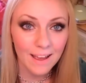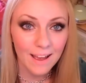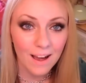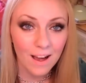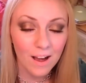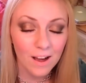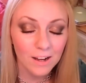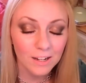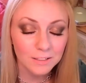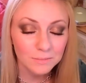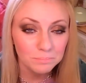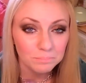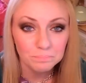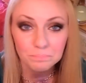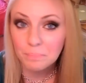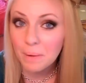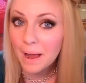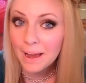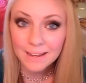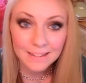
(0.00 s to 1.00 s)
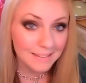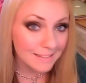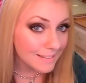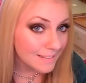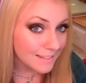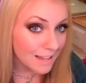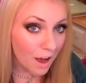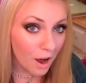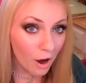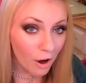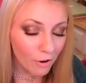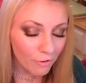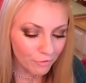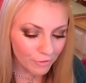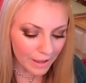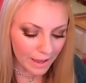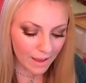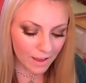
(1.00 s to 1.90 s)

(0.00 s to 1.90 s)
by itself.